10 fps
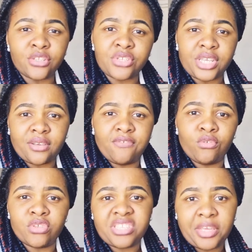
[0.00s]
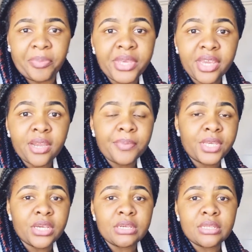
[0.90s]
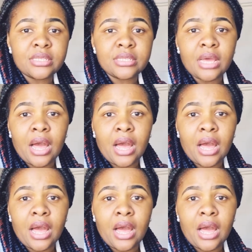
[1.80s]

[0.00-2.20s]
to take a forced gap year because